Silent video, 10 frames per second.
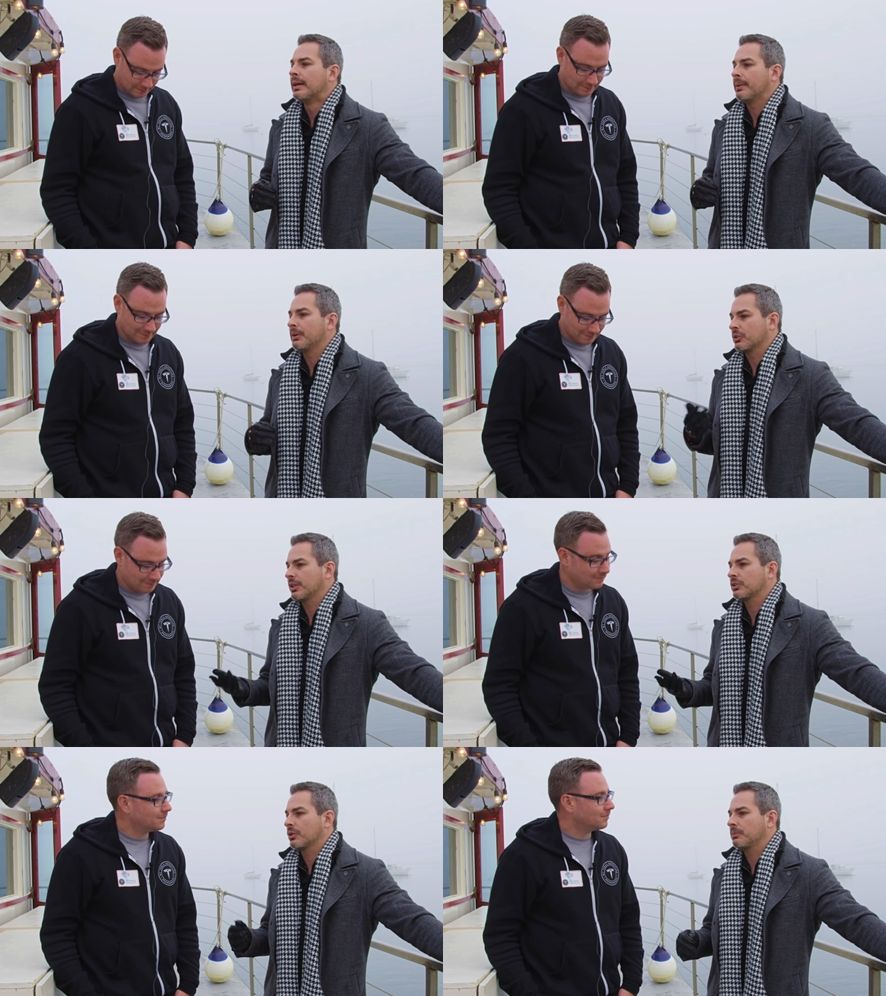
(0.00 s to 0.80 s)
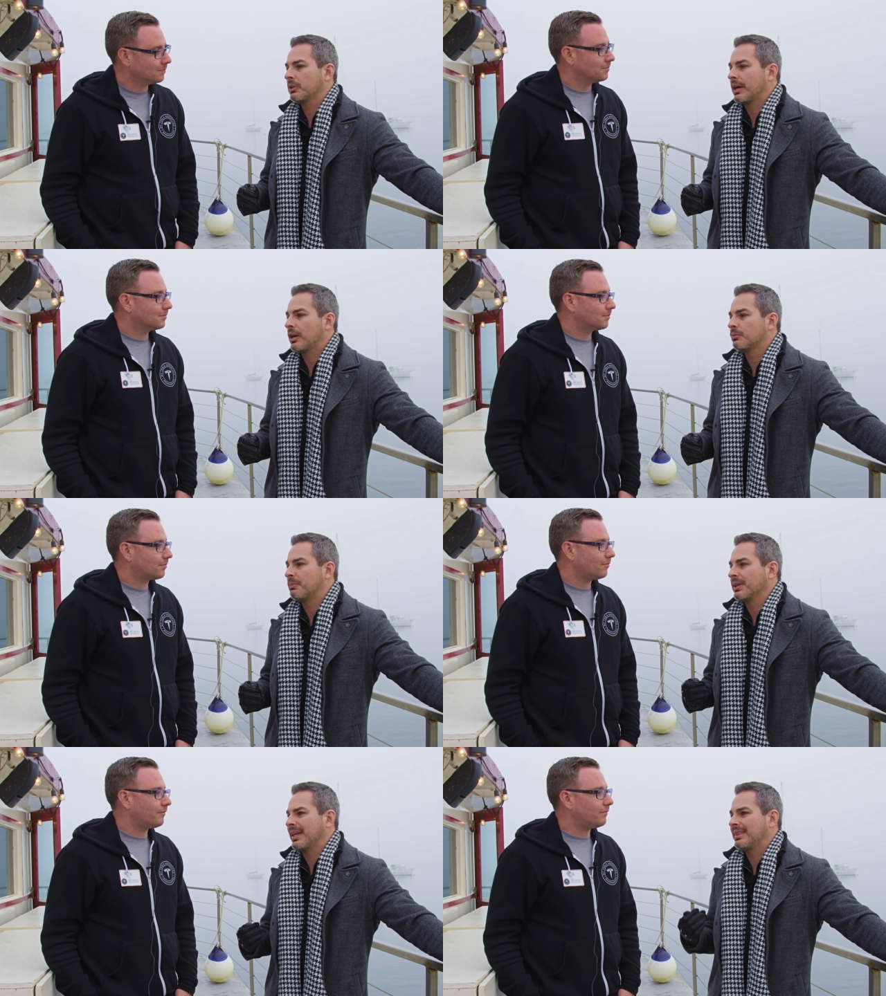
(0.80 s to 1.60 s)
Speaker 1: uh, because that's going to be
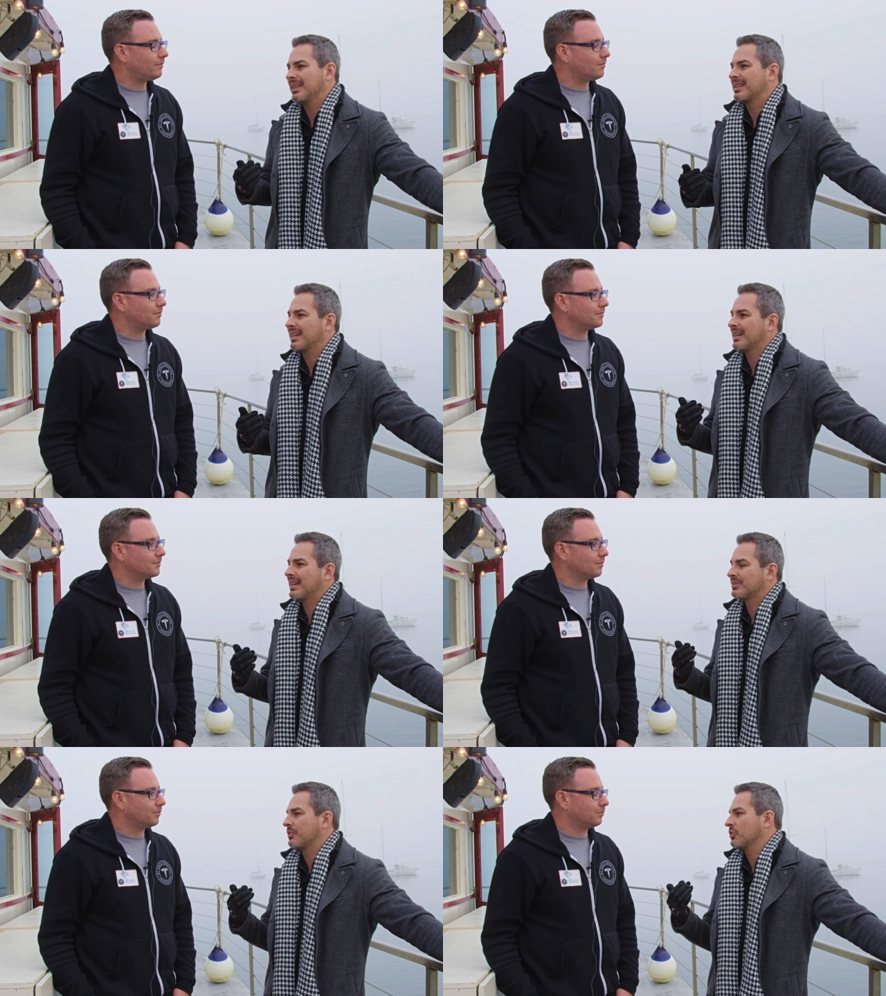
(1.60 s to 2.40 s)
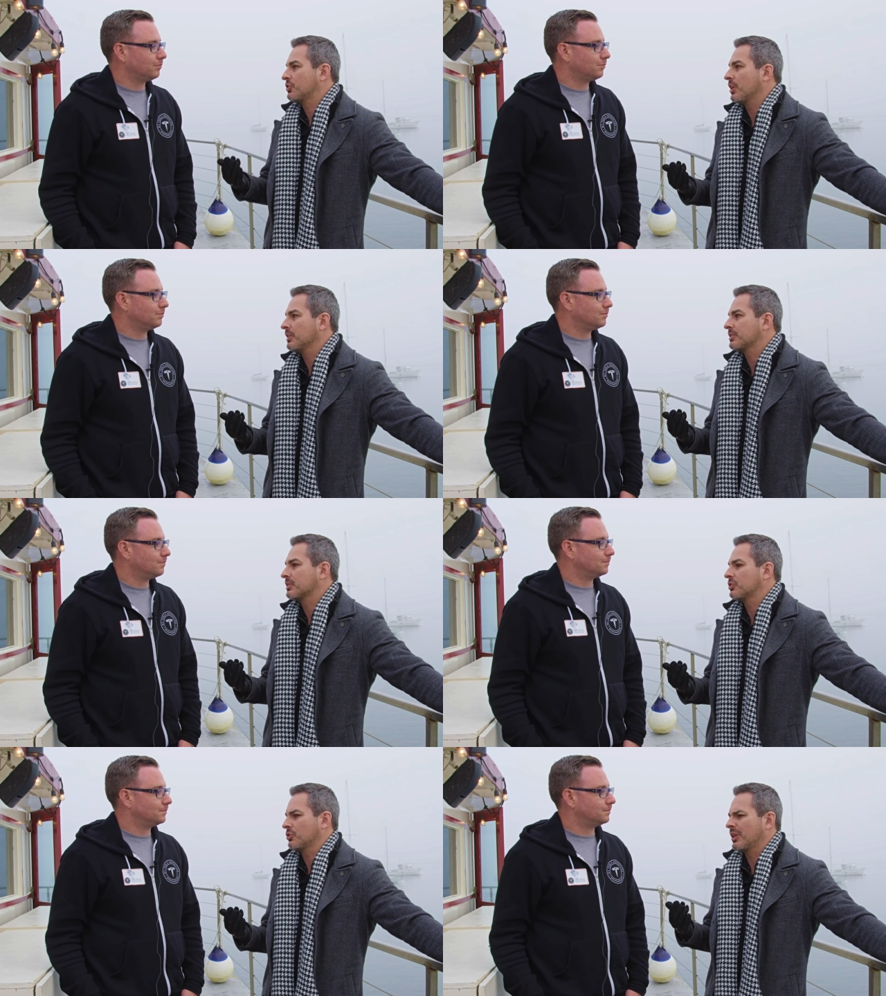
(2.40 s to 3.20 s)
allowed. But I think, uh, as far as China is
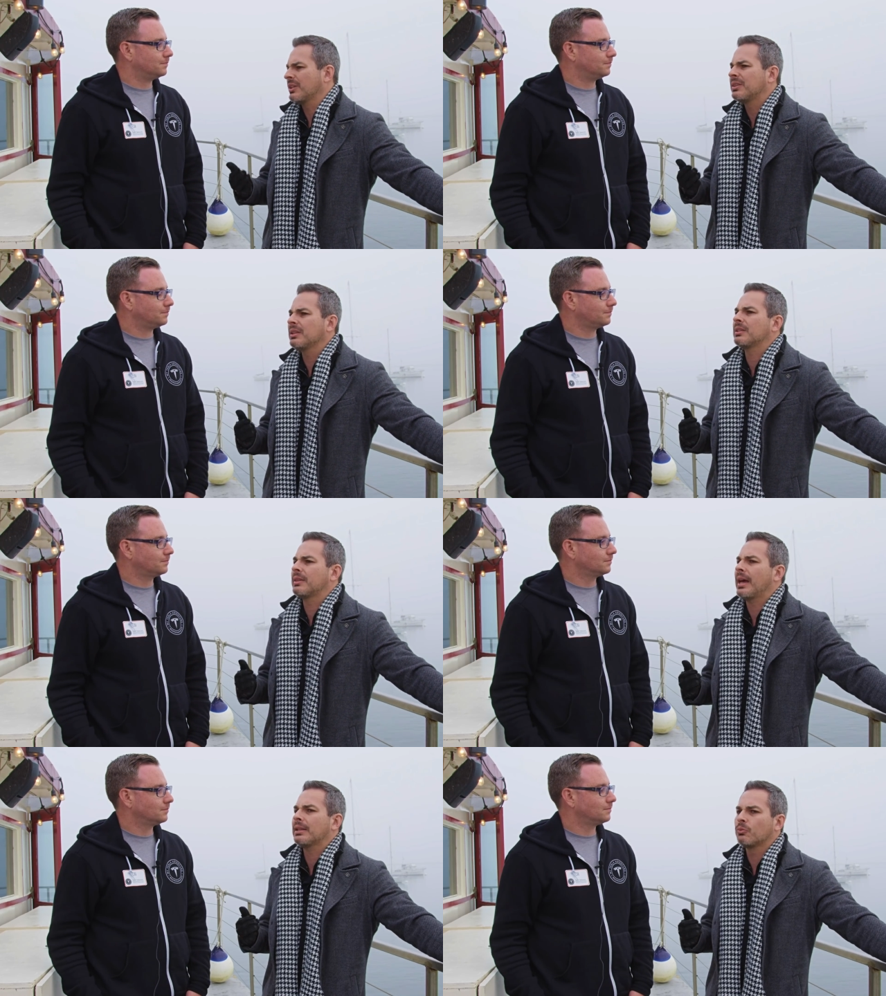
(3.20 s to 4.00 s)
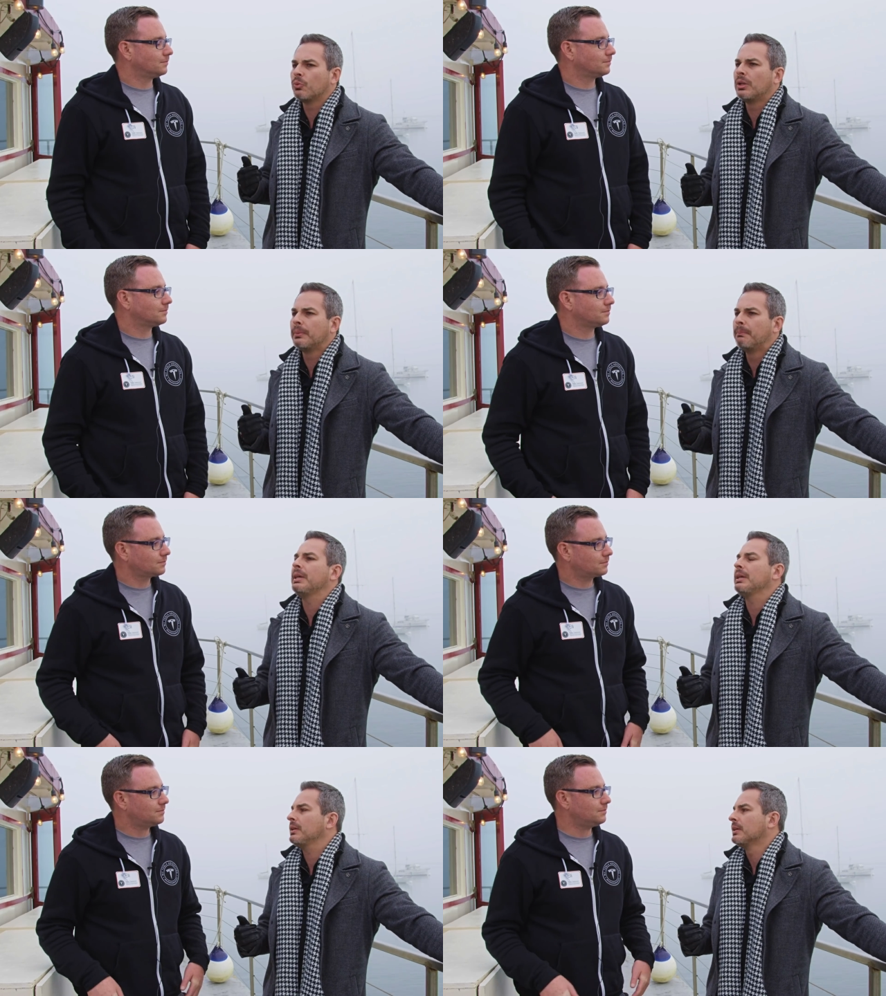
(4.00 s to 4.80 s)
concerned, I think that will
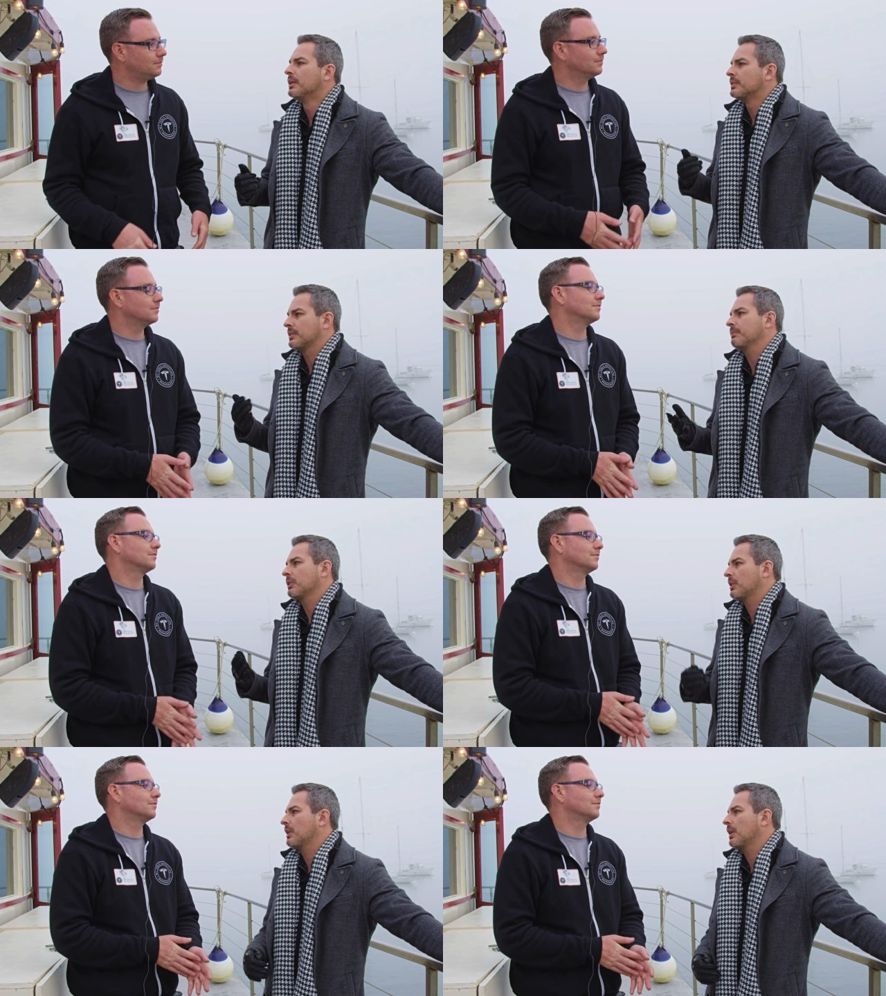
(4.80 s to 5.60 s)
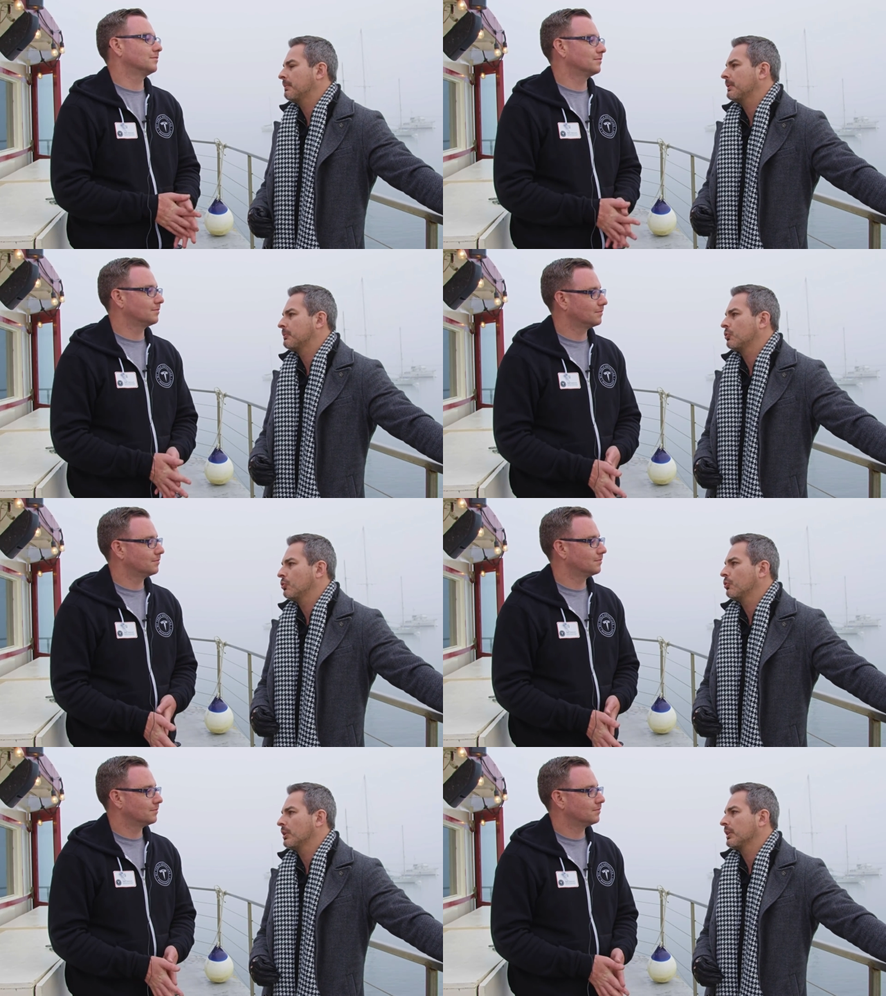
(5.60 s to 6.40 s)
be something that they'll be able to
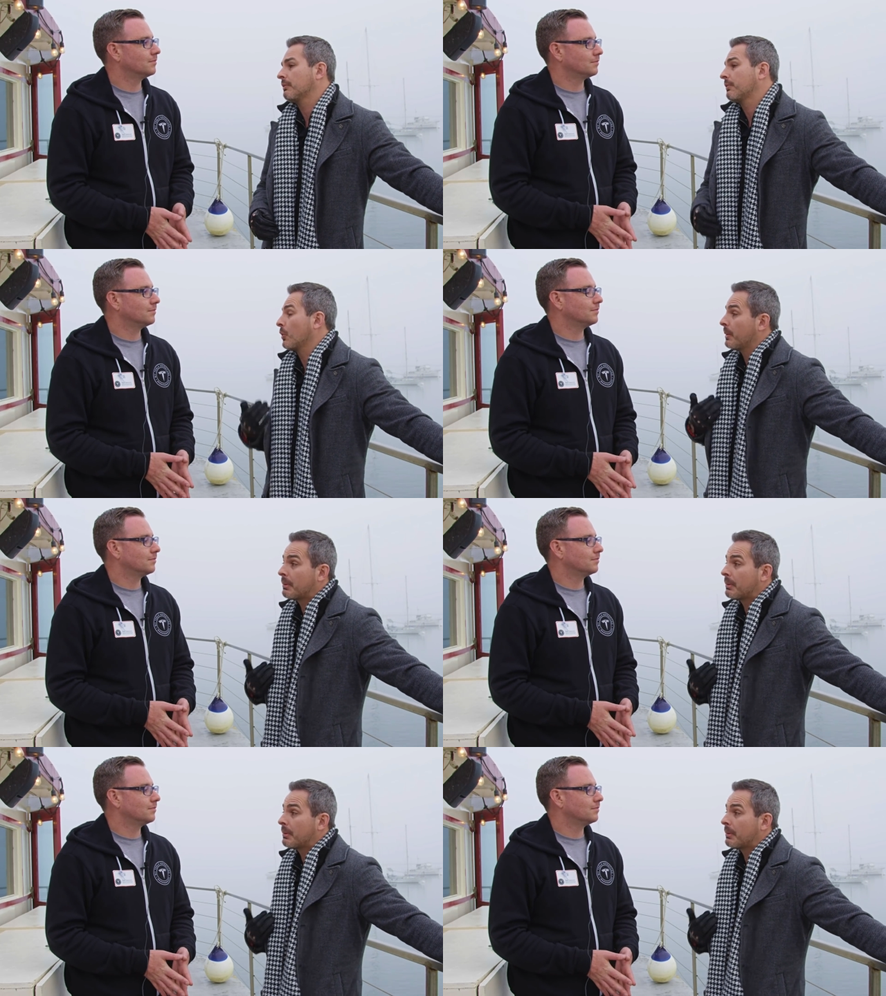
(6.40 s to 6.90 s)
do at level four.